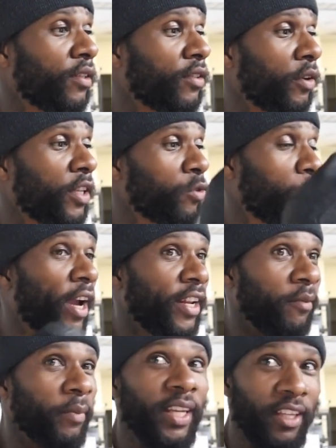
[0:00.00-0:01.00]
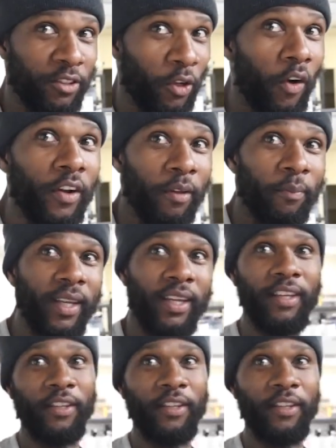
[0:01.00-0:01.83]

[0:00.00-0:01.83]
So he's writing me. He's talking to me.